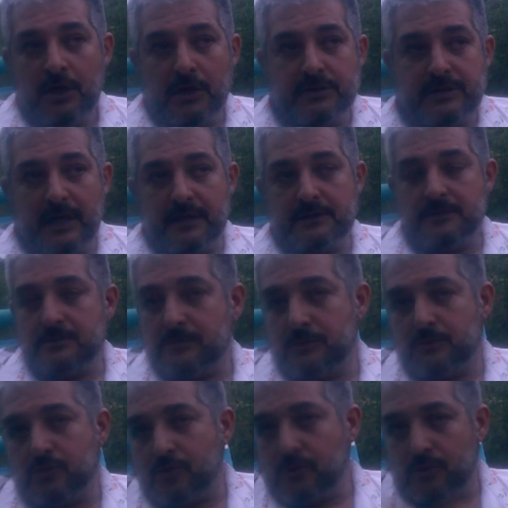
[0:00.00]
then
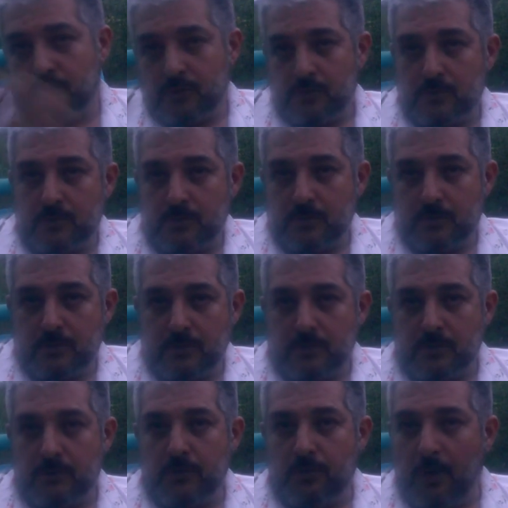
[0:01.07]
you know
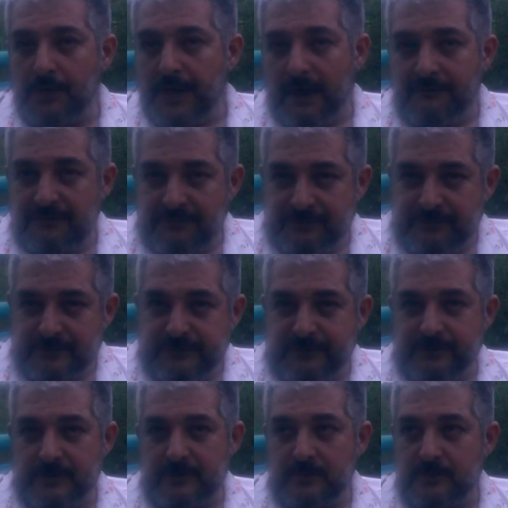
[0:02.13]
you won't have a
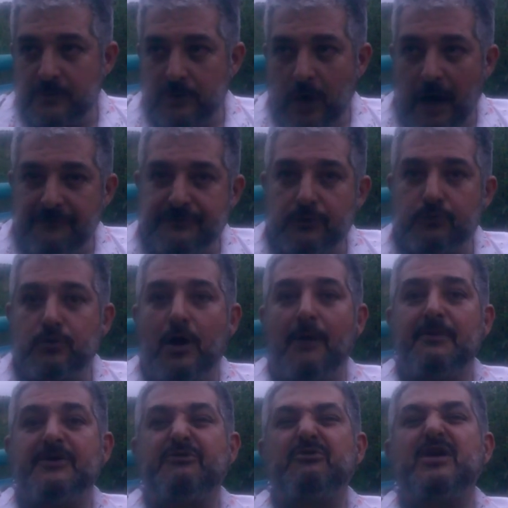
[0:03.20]
you have to come
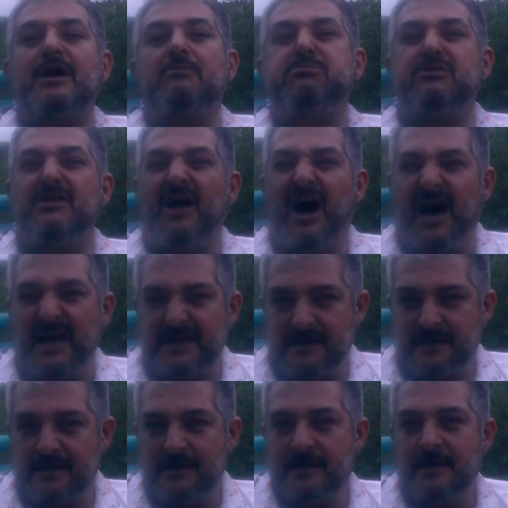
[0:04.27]
and reapply
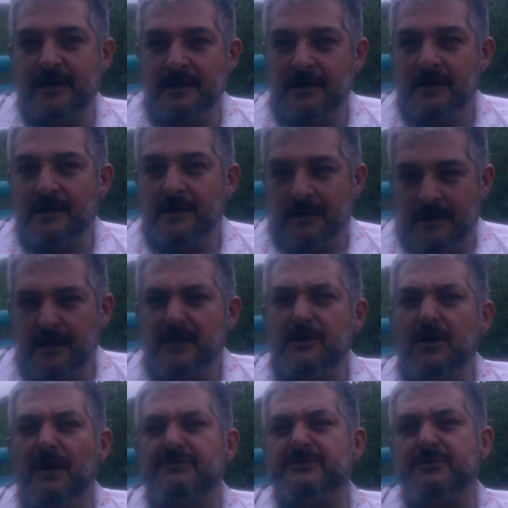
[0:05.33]
you
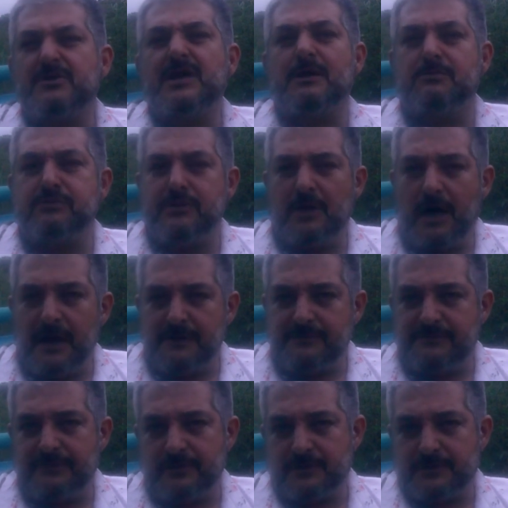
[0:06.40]
have to reapply
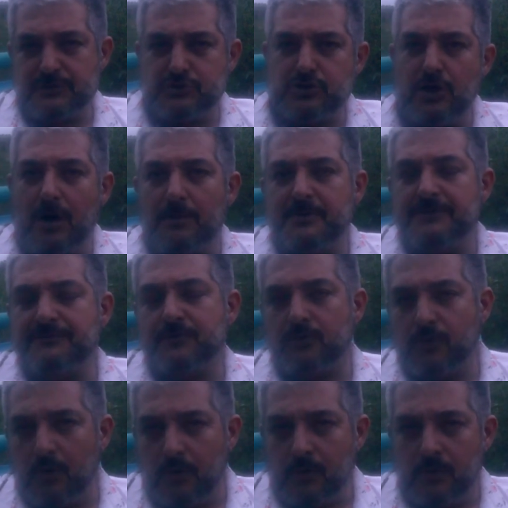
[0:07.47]
for the job if you
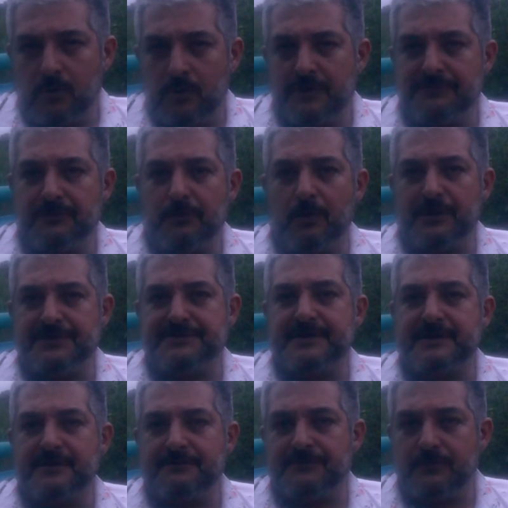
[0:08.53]
go if you want to
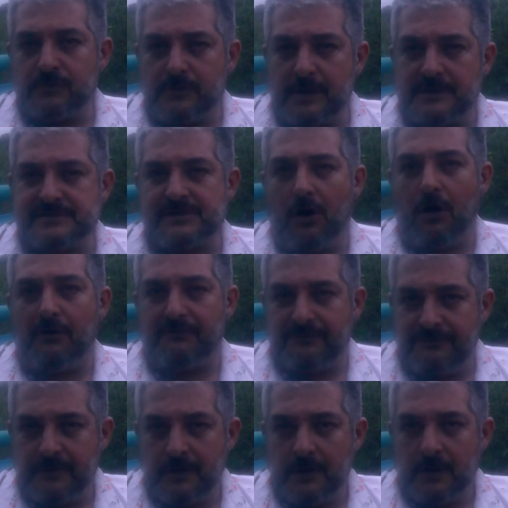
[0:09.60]
take a few days off
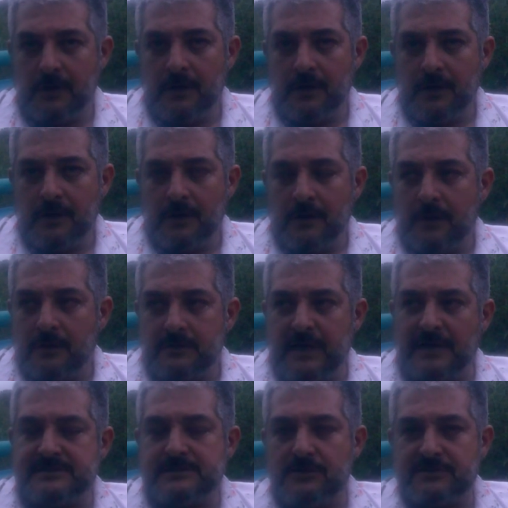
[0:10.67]

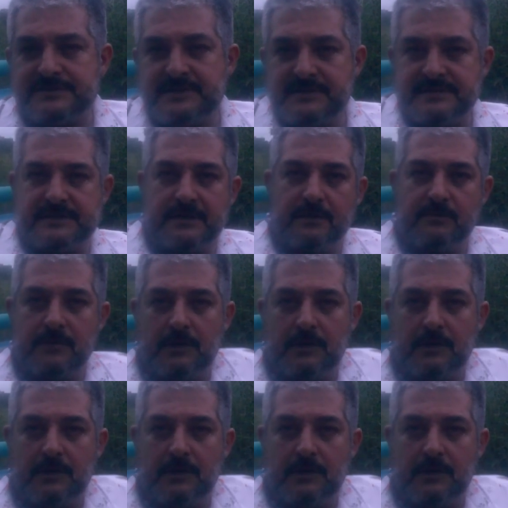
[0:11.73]
that's your system